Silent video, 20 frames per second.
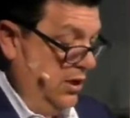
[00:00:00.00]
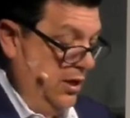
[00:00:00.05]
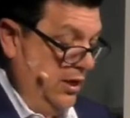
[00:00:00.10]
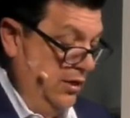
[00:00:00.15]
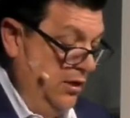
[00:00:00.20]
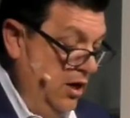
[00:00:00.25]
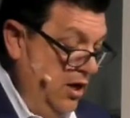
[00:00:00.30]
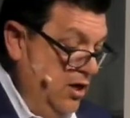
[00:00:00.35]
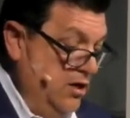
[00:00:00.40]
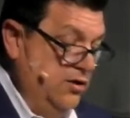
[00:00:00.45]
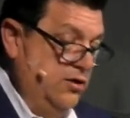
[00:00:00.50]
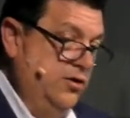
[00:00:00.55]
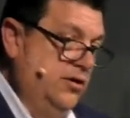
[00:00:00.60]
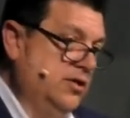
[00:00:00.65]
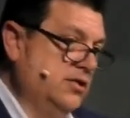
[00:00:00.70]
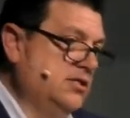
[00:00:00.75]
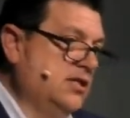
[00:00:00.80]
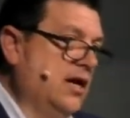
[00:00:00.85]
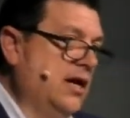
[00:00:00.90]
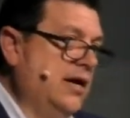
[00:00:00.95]
God to
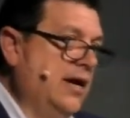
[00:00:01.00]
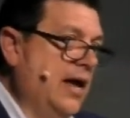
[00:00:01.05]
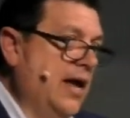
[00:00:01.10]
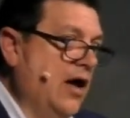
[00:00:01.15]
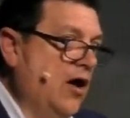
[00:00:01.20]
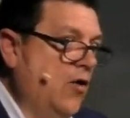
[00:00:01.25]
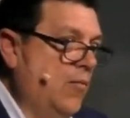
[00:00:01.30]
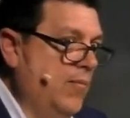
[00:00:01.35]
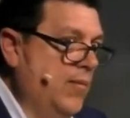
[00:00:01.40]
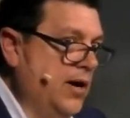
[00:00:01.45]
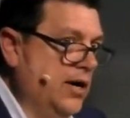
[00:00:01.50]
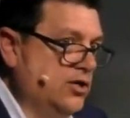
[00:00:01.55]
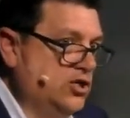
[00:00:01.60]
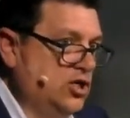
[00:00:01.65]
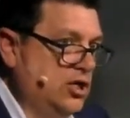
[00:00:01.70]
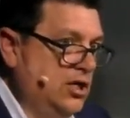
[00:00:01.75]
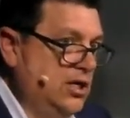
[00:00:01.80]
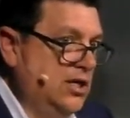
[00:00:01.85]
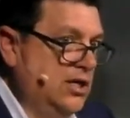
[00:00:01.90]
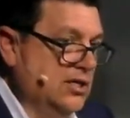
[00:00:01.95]
decide how
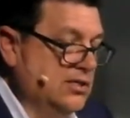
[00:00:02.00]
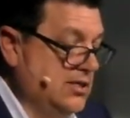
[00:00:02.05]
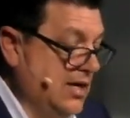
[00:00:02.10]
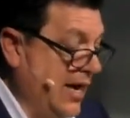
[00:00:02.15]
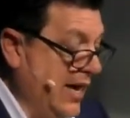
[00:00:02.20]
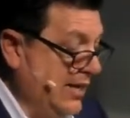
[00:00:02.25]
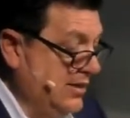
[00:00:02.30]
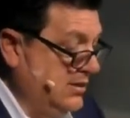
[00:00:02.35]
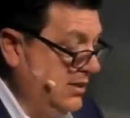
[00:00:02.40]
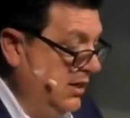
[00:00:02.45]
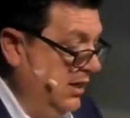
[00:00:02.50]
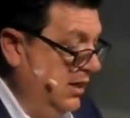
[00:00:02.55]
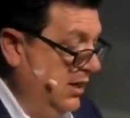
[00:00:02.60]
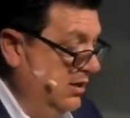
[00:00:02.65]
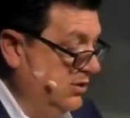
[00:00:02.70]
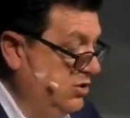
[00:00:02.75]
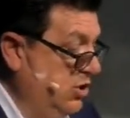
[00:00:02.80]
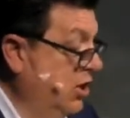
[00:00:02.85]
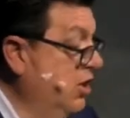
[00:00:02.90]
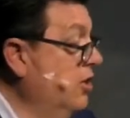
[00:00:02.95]
much He is asking
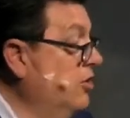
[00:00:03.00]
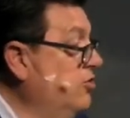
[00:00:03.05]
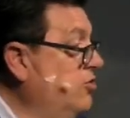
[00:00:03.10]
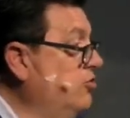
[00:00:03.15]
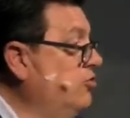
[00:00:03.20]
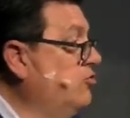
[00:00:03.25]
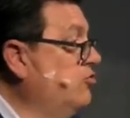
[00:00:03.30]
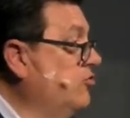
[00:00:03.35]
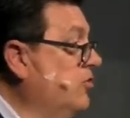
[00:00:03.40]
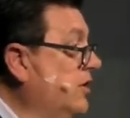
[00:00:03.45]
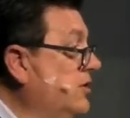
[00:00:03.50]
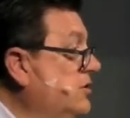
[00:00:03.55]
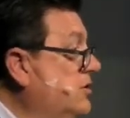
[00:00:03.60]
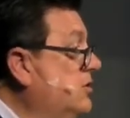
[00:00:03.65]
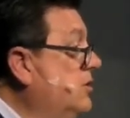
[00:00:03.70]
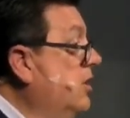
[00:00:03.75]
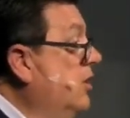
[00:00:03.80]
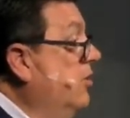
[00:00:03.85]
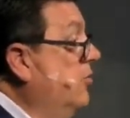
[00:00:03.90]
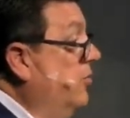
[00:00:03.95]
us to
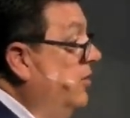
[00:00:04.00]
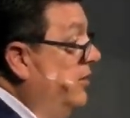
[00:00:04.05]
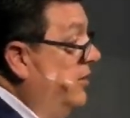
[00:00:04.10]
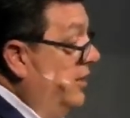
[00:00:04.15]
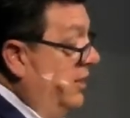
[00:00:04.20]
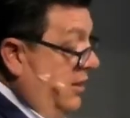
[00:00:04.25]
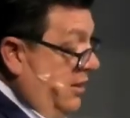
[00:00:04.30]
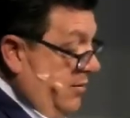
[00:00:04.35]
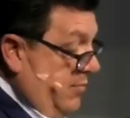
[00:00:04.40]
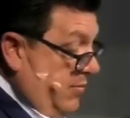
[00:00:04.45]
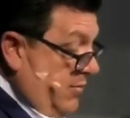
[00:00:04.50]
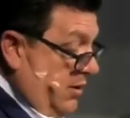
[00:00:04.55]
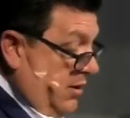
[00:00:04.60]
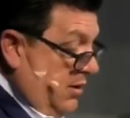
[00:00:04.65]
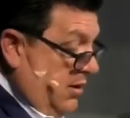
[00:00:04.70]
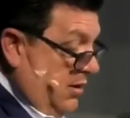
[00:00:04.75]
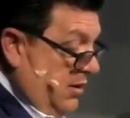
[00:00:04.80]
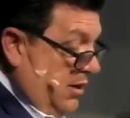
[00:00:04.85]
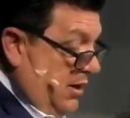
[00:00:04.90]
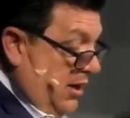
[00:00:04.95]
trust with Him
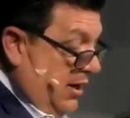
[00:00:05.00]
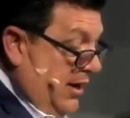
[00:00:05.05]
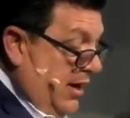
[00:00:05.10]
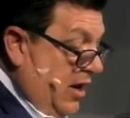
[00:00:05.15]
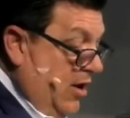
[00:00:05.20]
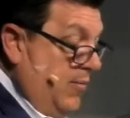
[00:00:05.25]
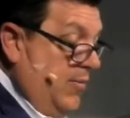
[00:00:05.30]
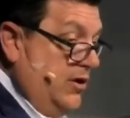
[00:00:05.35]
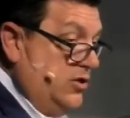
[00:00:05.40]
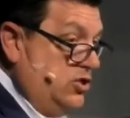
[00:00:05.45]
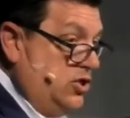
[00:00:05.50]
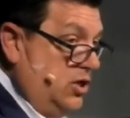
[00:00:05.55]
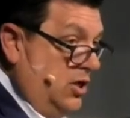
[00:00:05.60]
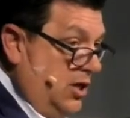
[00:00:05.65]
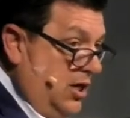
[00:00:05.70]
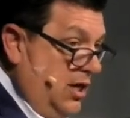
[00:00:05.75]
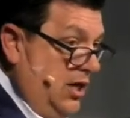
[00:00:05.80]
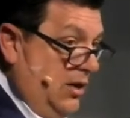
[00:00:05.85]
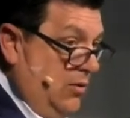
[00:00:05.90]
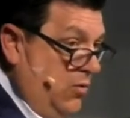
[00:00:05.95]
and how much
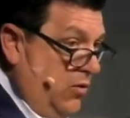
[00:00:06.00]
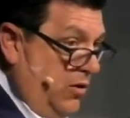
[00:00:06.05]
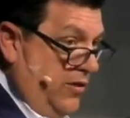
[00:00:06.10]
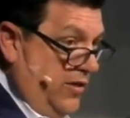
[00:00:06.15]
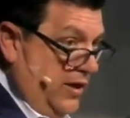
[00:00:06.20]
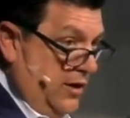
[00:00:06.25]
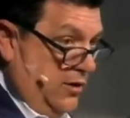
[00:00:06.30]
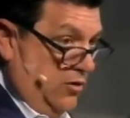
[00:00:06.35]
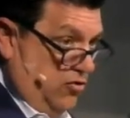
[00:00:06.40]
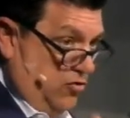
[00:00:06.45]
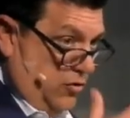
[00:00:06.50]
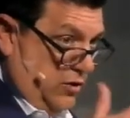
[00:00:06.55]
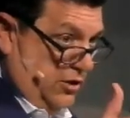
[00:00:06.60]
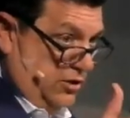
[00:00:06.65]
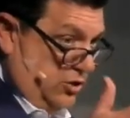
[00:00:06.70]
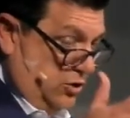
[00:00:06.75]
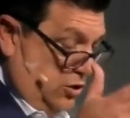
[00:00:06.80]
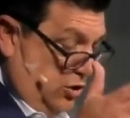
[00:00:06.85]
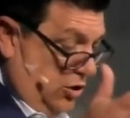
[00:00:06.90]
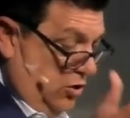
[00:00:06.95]
He will then
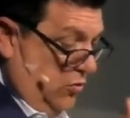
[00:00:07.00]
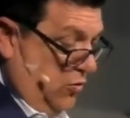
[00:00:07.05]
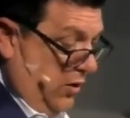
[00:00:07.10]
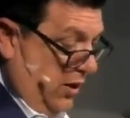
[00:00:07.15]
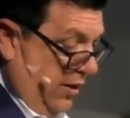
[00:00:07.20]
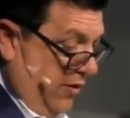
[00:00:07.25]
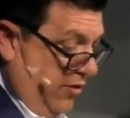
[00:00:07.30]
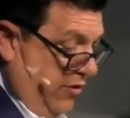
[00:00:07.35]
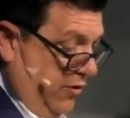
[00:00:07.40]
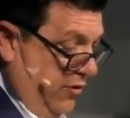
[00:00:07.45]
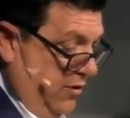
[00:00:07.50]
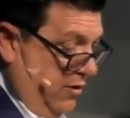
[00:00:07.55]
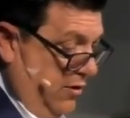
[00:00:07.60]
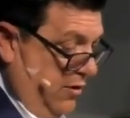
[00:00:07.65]
trust you with.